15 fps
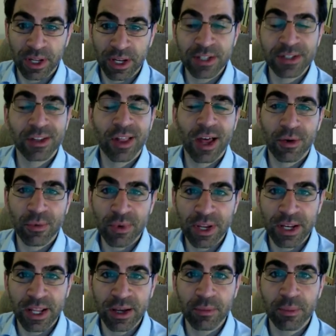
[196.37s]
It is a lot of
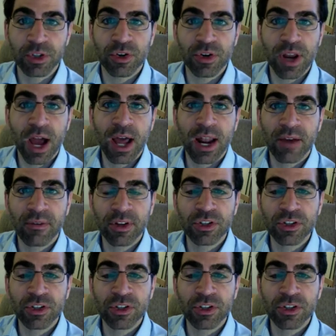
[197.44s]
reading, but you're not having